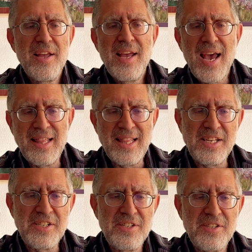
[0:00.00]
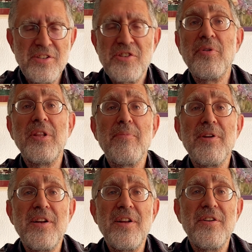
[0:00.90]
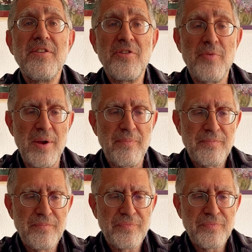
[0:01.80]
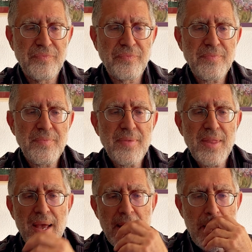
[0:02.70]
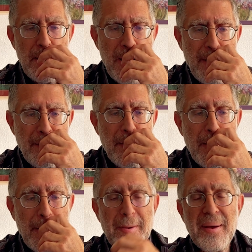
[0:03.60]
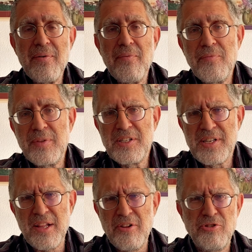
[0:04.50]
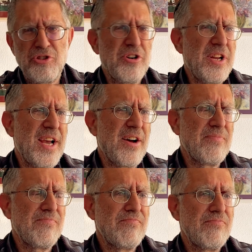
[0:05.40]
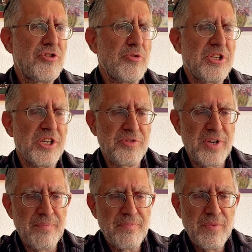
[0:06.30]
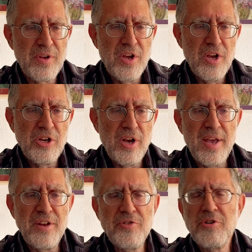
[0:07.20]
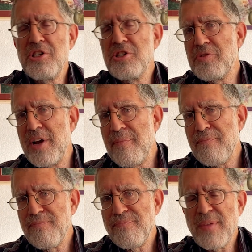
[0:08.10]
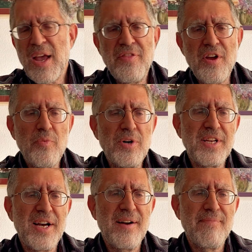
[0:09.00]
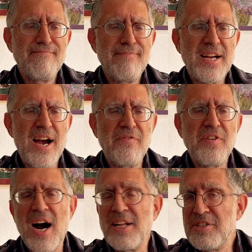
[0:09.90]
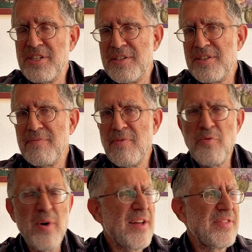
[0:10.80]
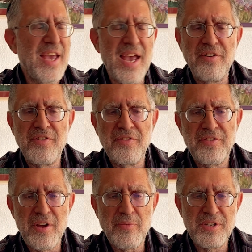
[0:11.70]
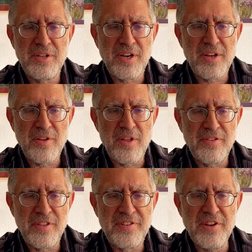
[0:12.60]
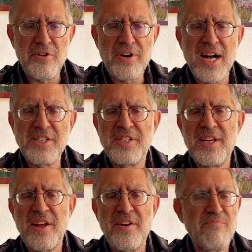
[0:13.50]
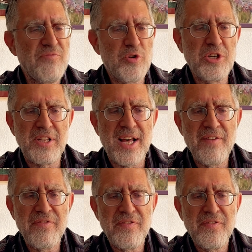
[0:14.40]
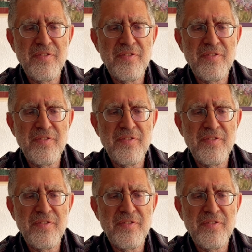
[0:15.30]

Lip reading: at least to a limited degree. Now, let's take a little journey down Jewish history. In Jewish history, there was a kind of constant throughout the ages. There was the single constant in Jewish life